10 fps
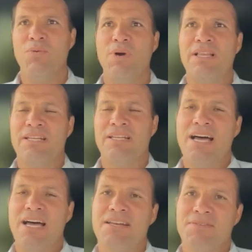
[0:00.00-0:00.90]
Well, in a
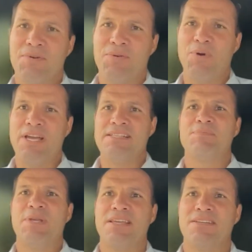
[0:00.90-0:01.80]
lot of different ways,
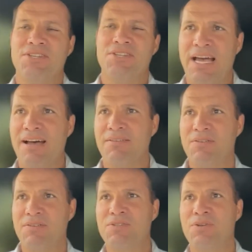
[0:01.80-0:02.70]
because
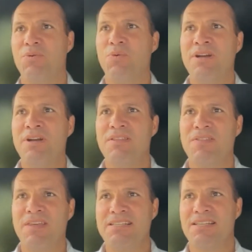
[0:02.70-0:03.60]
so one of the
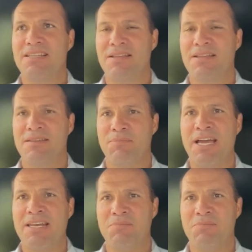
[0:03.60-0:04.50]
things that the
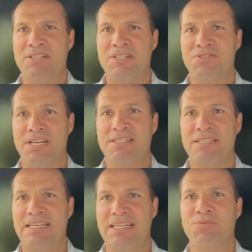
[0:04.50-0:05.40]
Biden administration
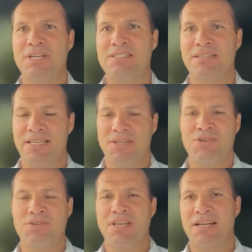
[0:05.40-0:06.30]
did recently,
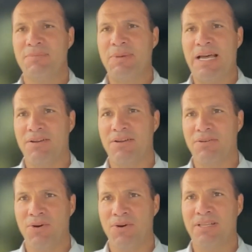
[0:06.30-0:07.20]
you talked about
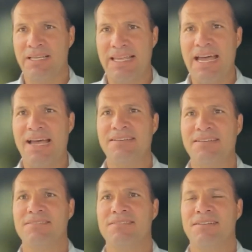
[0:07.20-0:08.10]
oil and
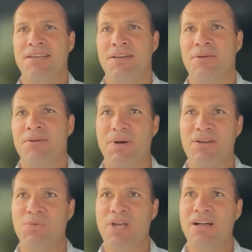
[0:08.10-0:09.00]
gas, but
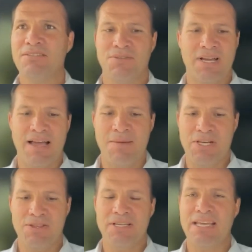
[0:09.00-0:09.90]
we also have, I mean,
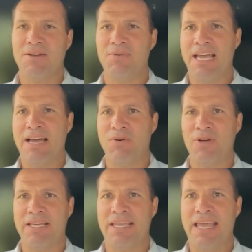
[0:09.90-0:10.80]
look at it. We have
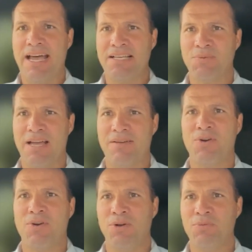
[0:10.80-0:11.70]
oil and gas, we have
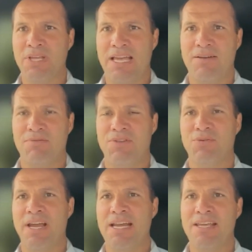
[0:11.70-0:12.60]
coal, we have
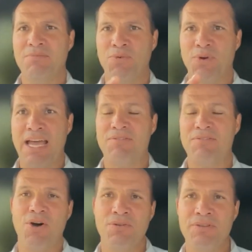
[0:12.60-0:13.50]
uranium, we have
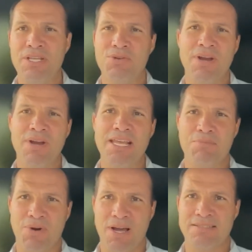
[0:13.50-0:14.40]
the only uranium
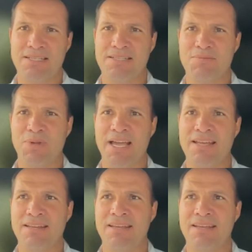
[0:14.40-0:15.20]
processing plant